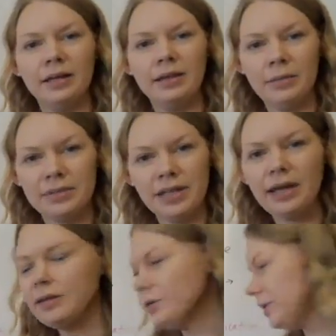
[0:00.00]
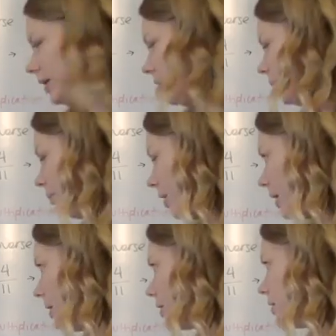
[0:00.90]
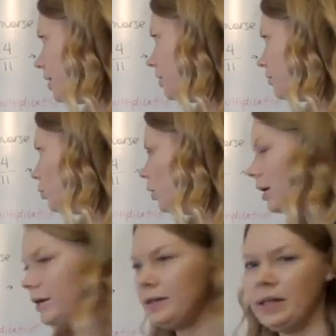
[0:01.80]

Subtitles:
them together, we get a product of 1,